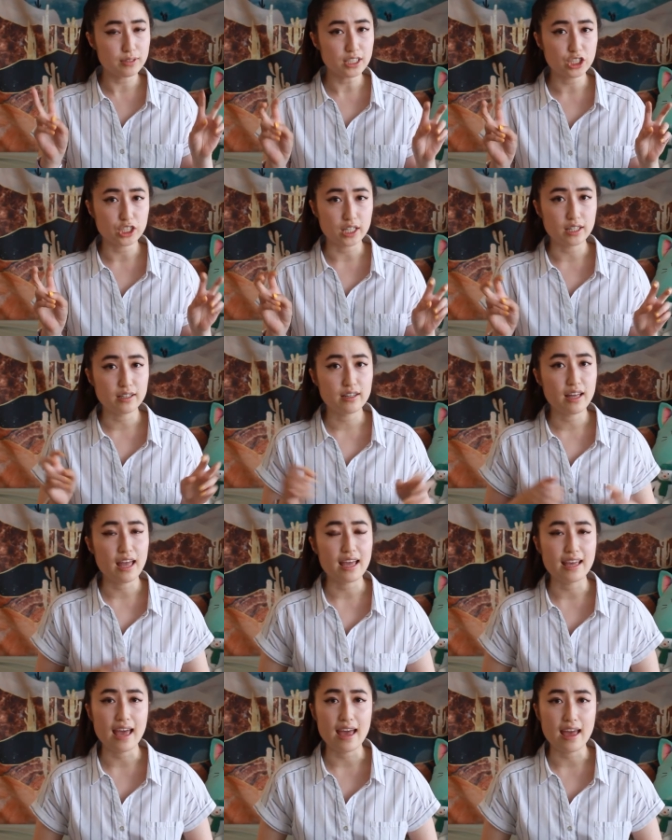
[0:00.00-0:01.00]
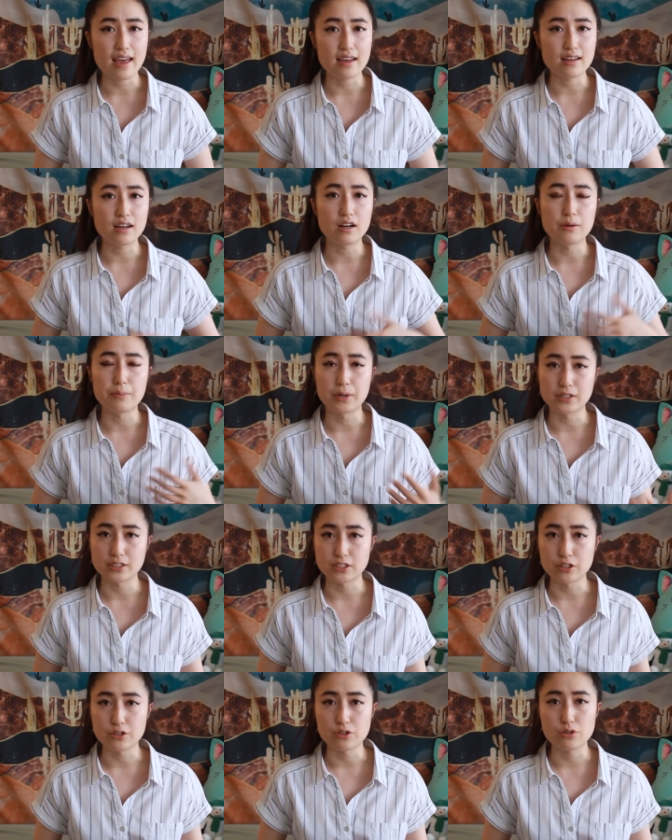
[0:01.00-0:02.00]
Grisha, aka a
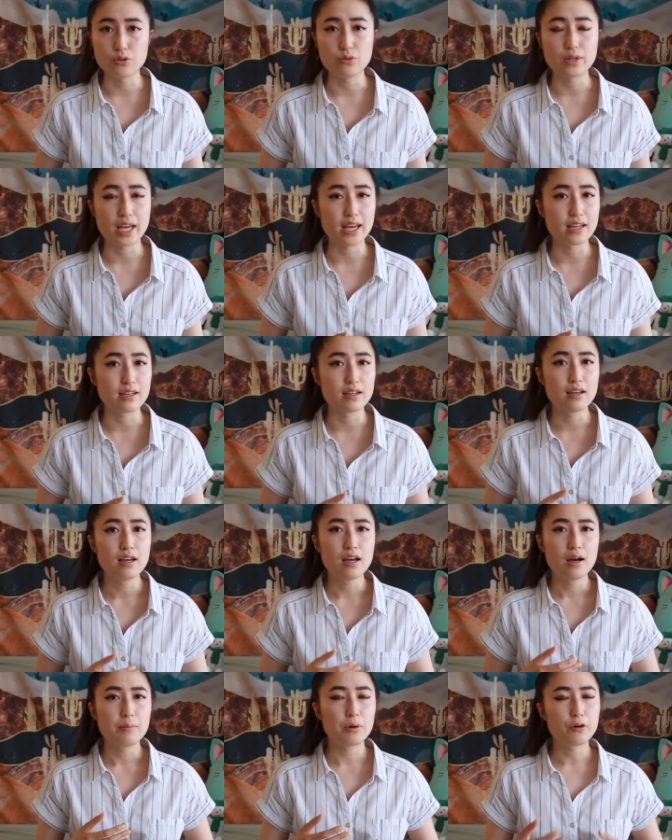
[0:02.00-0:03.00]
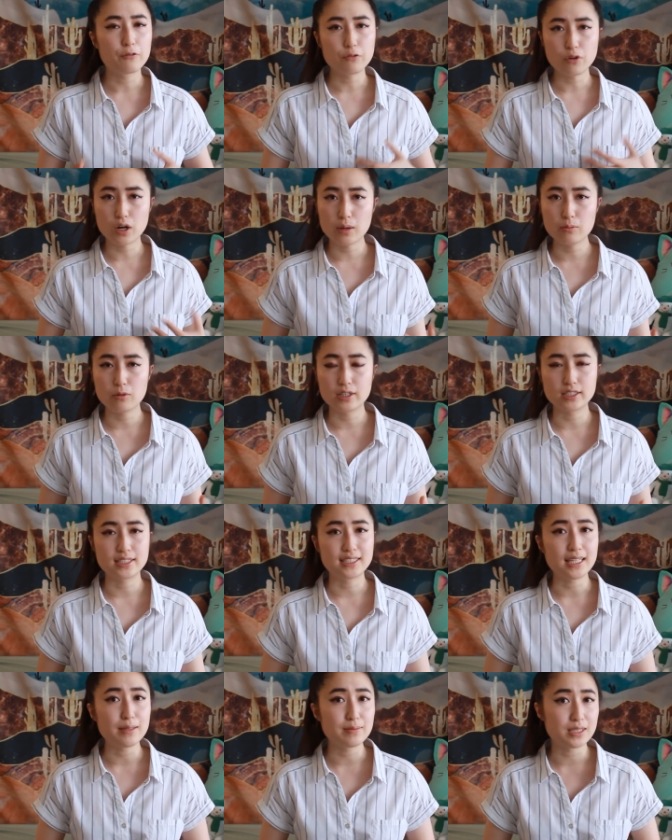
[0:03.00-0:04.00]
person who can perform what
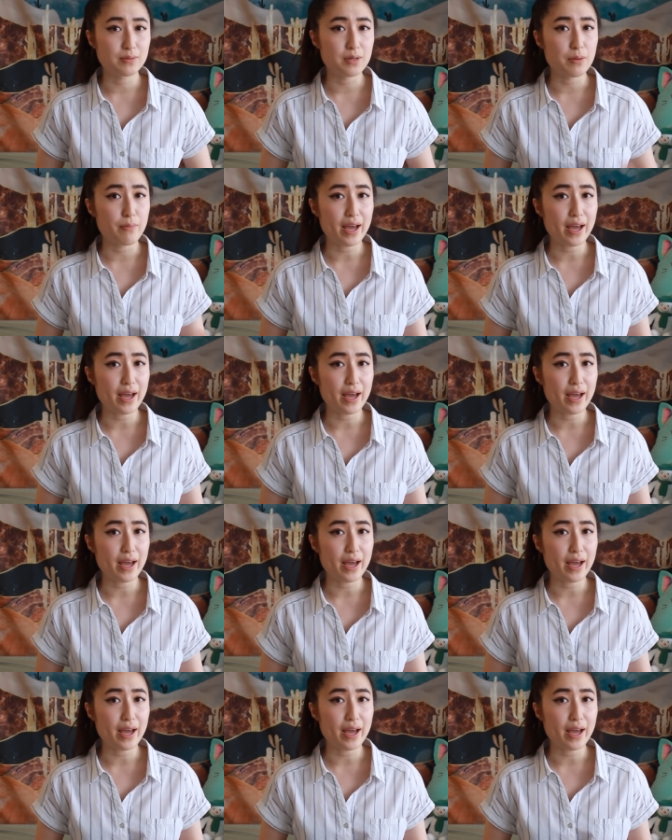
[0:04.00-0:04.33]
seems to be